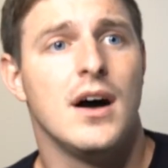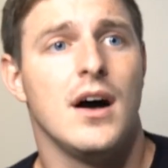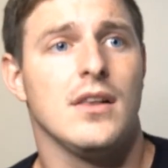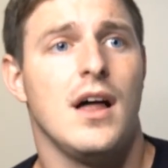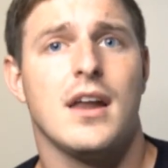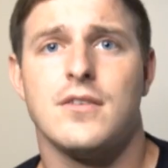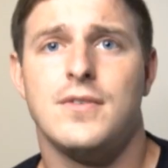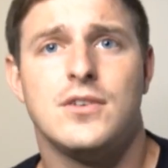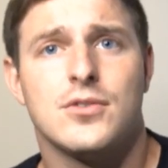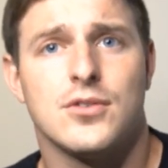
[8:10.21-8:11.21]
A lot of the
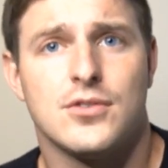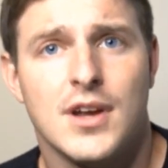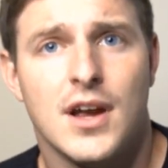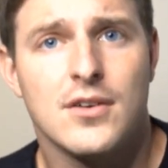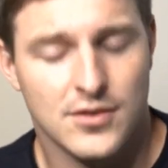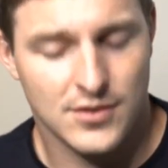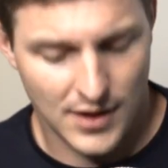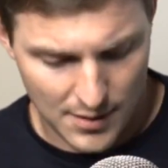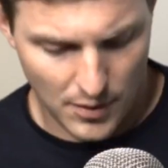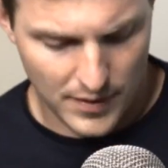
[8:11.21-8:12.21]
features are shared the
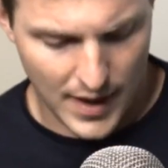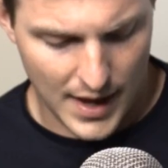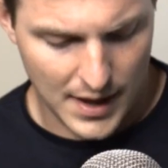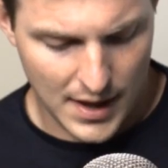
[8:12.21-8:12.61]
same on that.